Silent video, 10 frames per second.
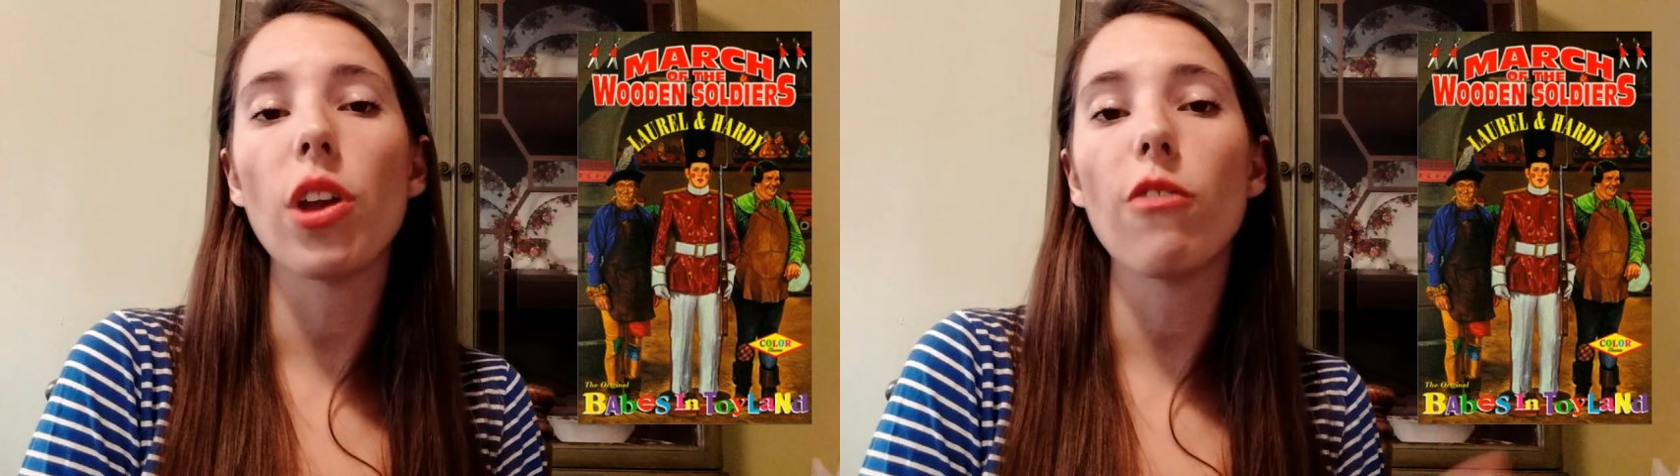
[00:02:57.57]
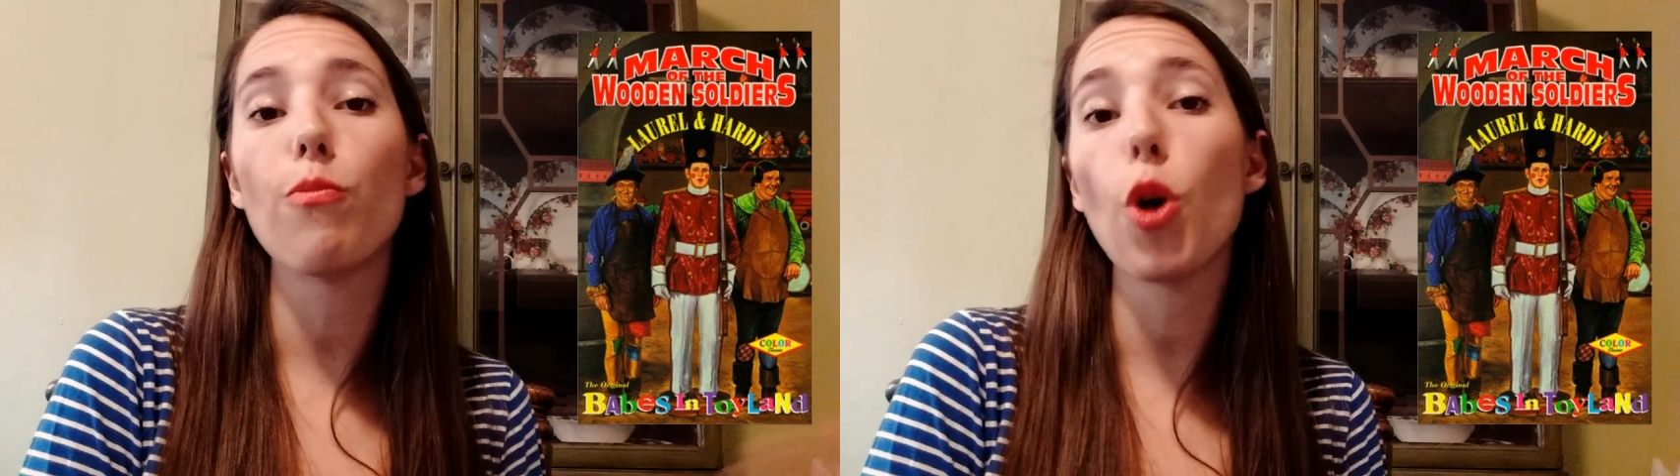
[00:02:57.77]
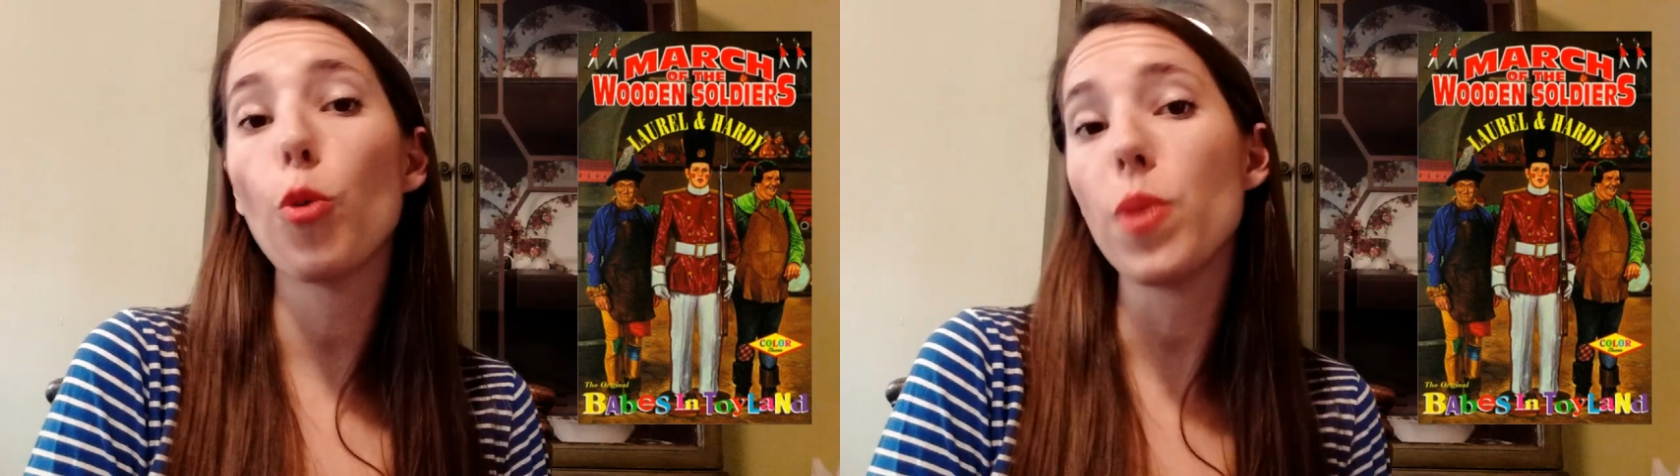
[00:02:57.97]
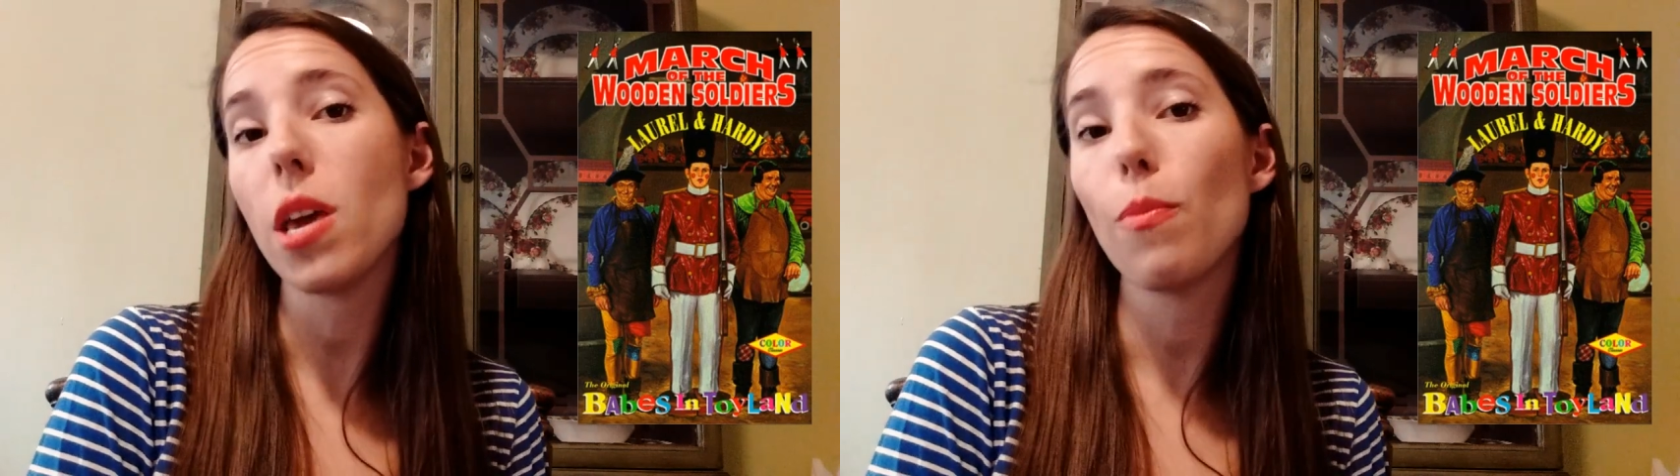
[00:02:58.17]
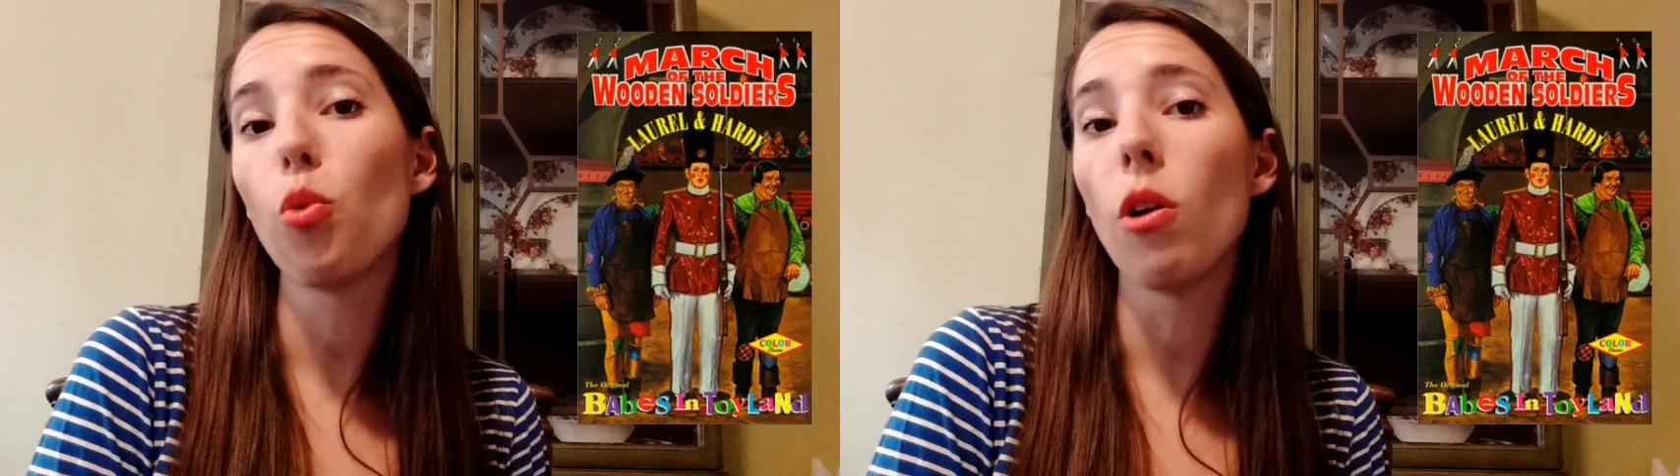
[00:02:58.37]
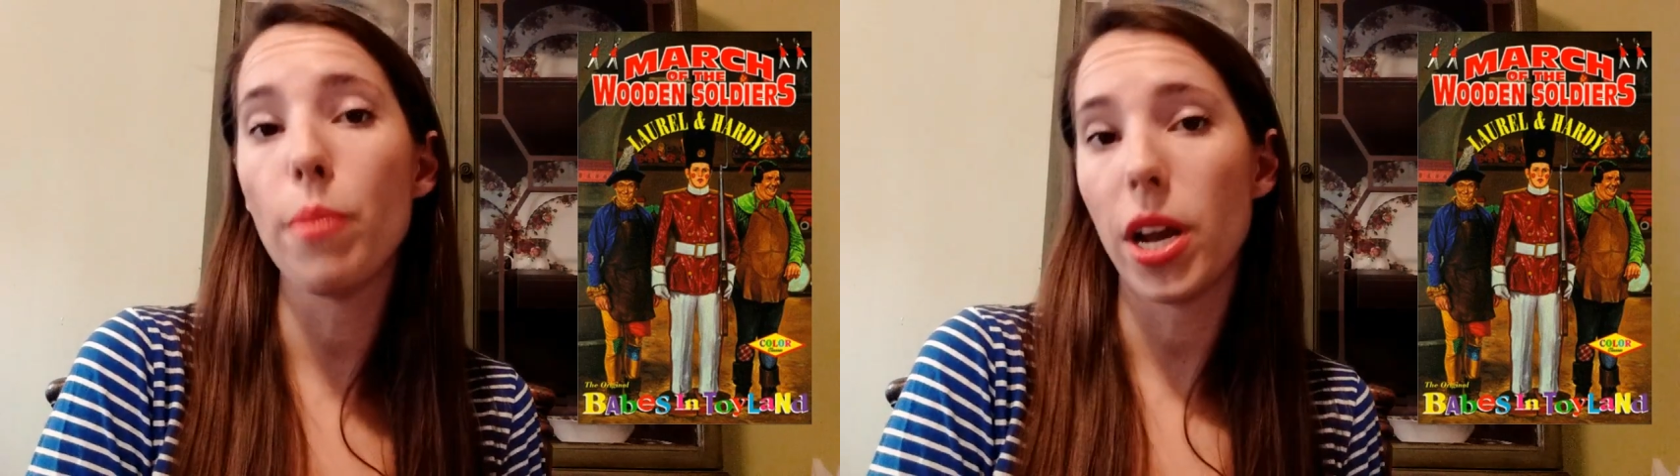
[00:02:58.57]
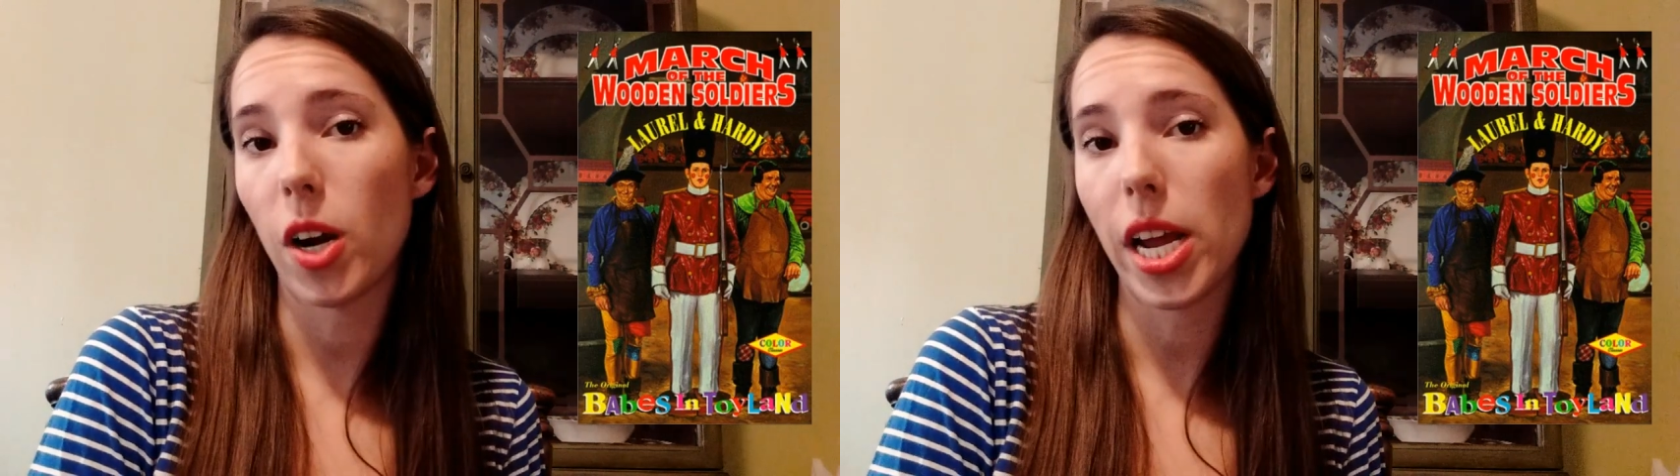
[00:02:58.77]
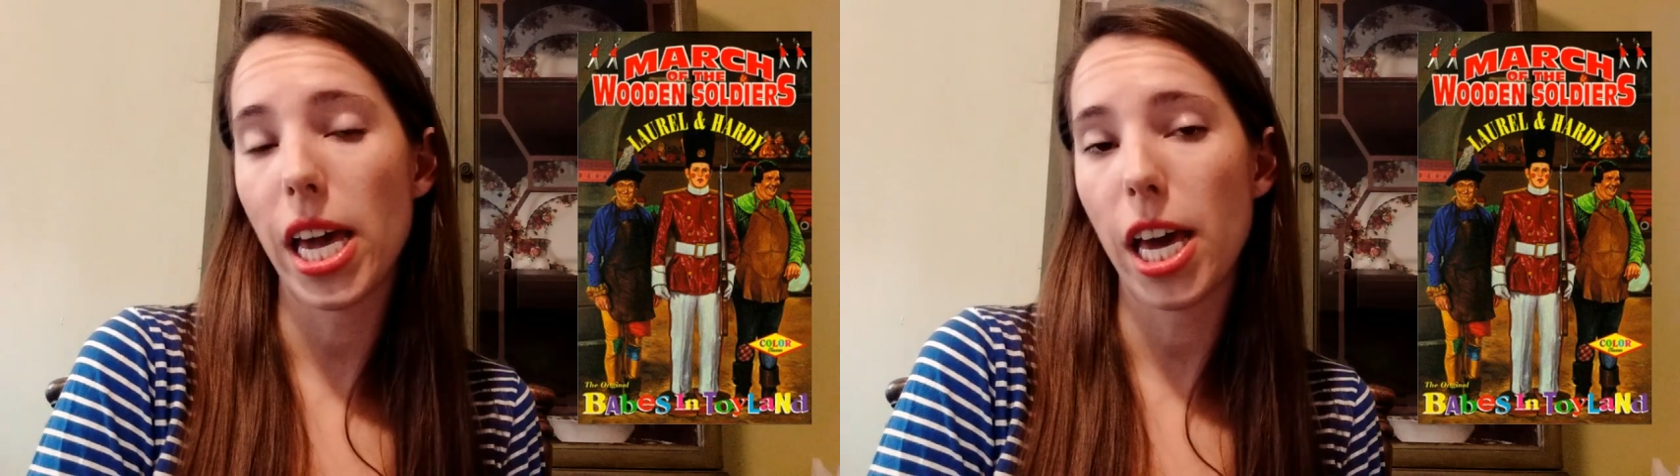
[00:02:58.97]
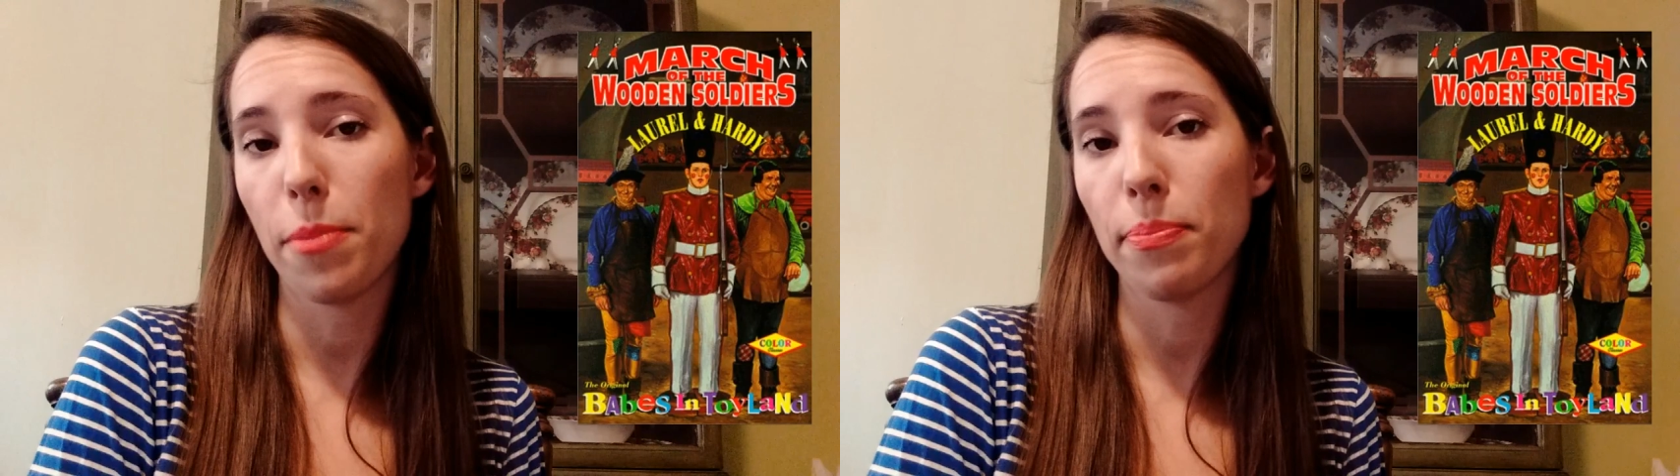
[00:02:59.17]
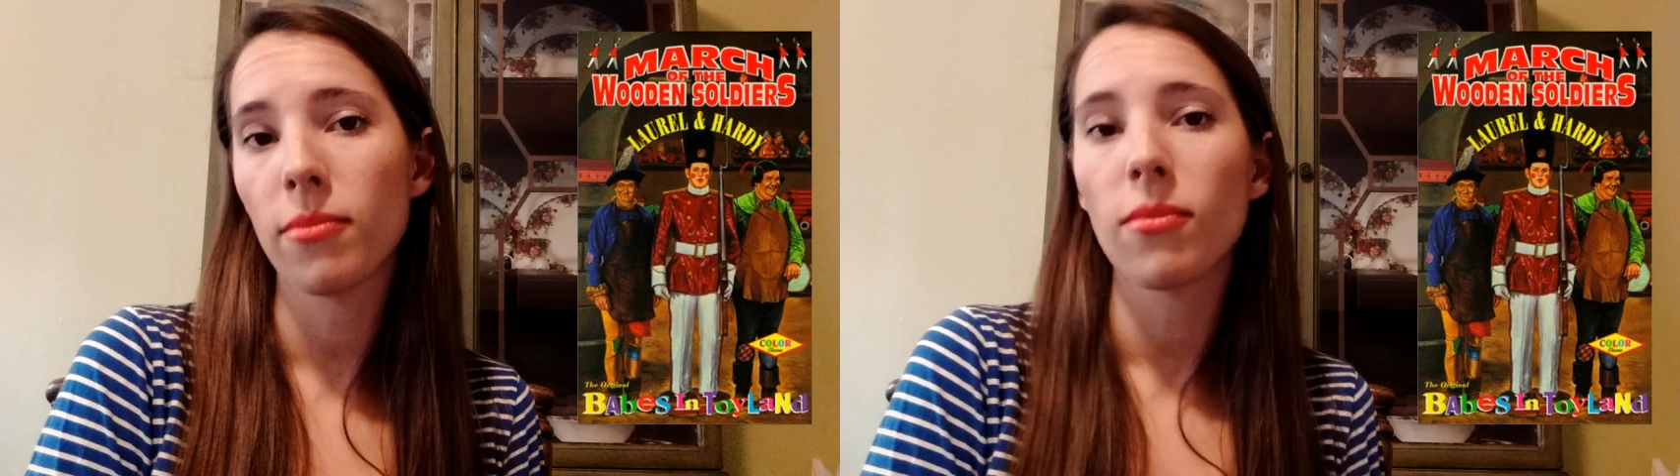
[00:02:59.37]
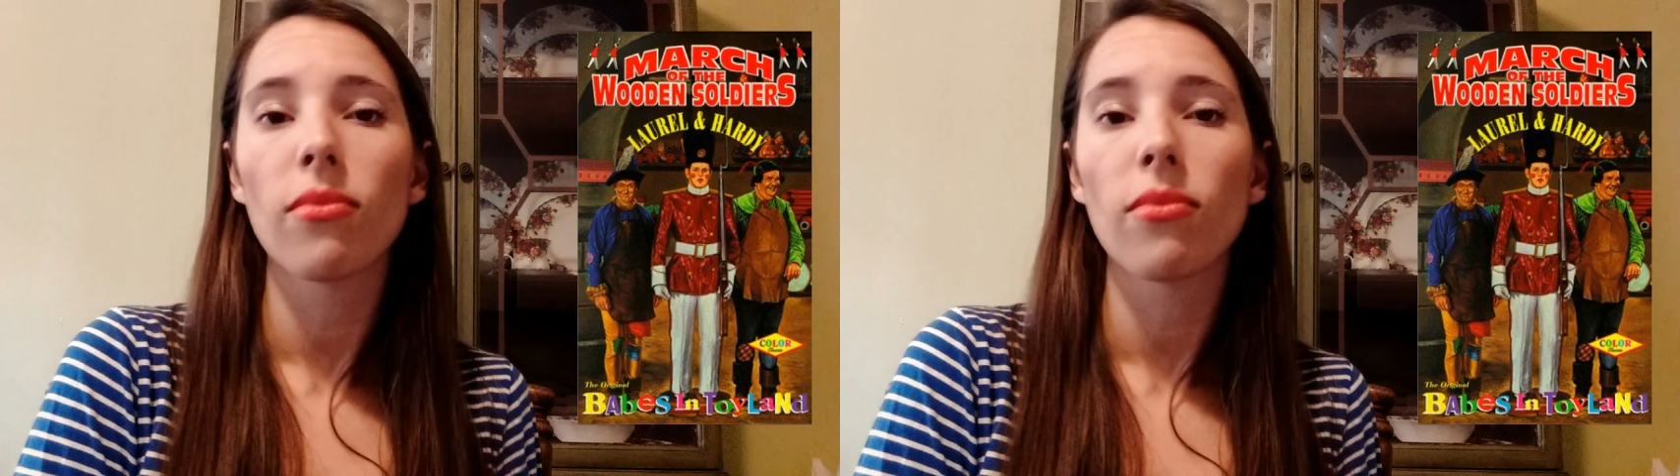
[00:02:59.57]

if Bo Peep will marry him.